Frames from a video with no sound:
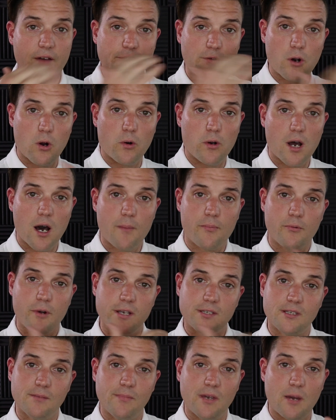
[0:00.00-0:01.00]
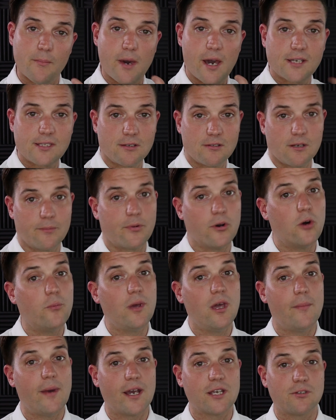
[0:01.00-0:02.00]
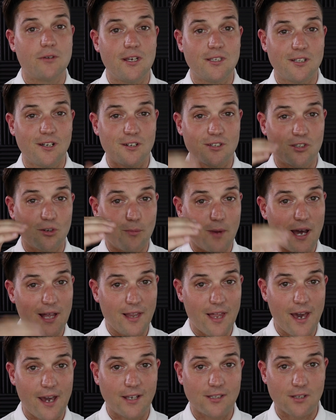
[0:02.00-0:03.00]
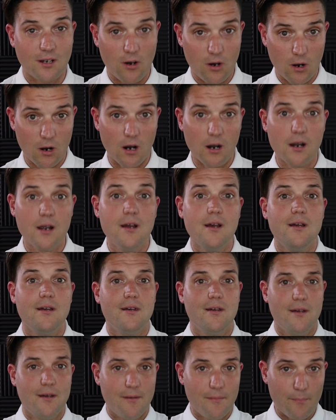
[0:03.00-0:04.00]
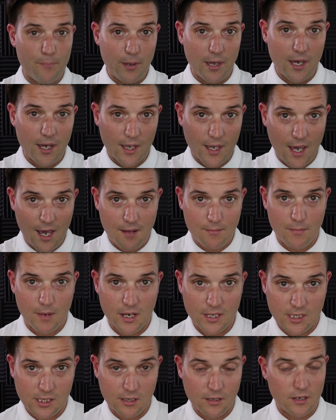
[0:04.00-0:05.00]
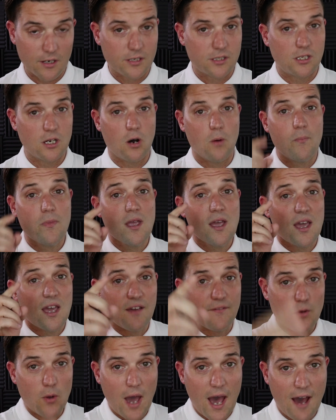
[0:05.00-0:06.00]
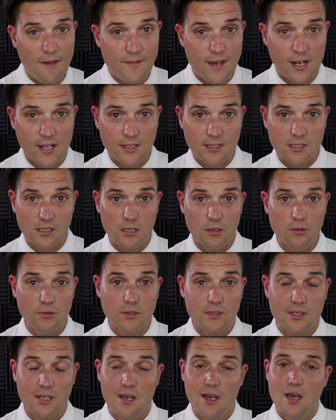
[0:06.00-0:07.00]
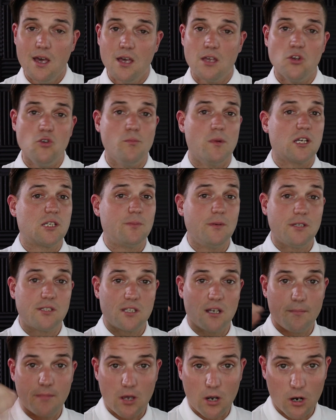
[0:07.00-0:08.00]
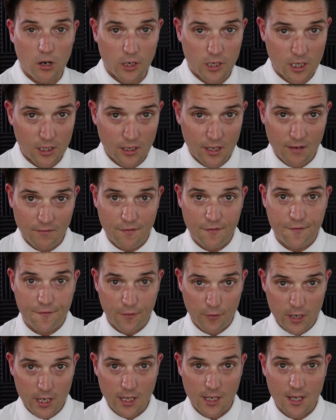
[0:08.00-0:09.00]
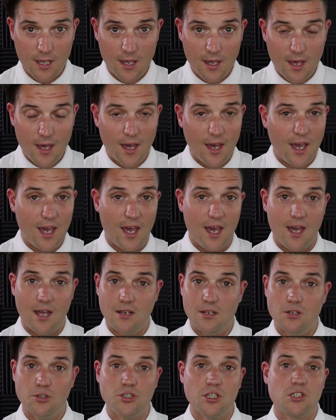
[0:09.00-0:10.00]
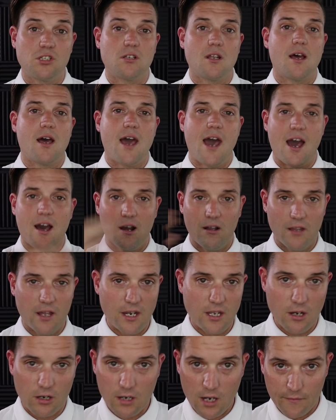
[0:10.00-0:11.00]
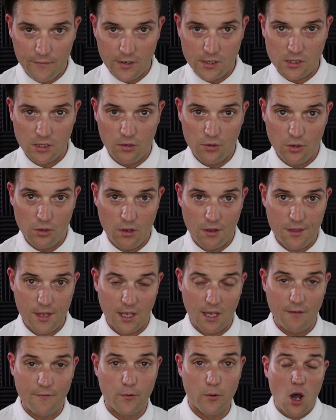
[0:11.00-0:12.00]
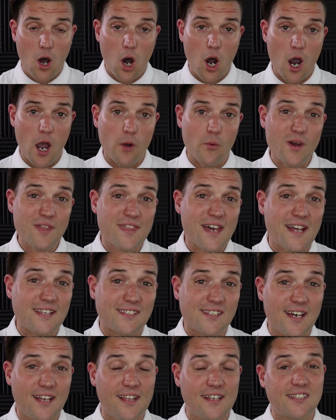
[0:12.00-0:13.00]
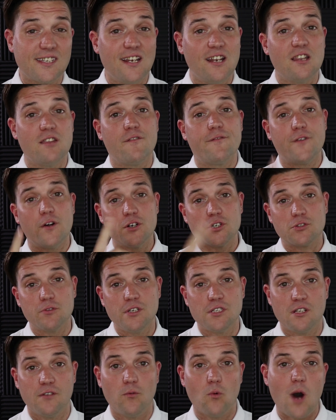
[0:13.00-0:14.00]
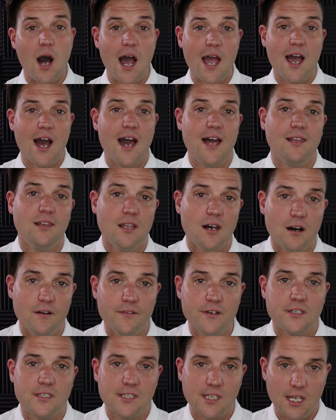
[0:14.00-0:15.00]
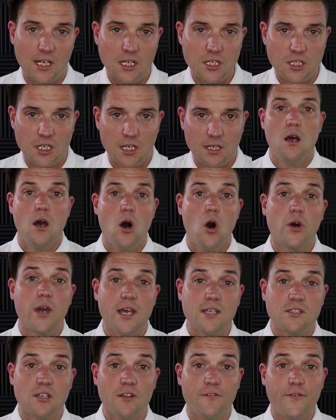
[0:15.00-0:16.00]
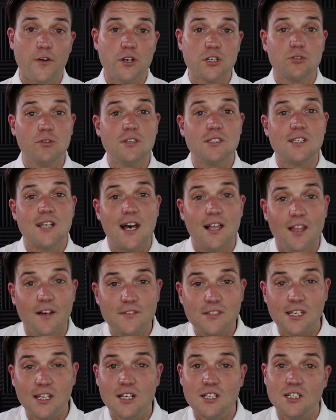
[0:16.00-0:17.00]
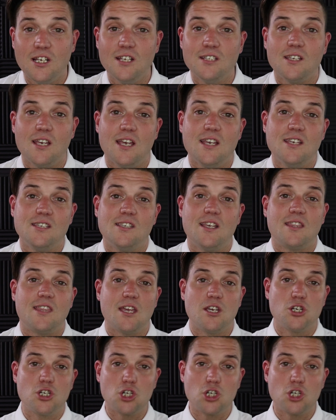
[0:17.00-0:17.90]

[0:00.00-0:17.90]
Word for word: I've grown up racing BMX. I was a pro BMX racer, so my legs are big and muscular. So if you have that excuse, you must be some Herculean freak and you just are letting your comfort zone do the thinking for all right, with that said, let's get into the first reason of why I love skinny jeans. Okay, so the first reason I love skinny jeans is that they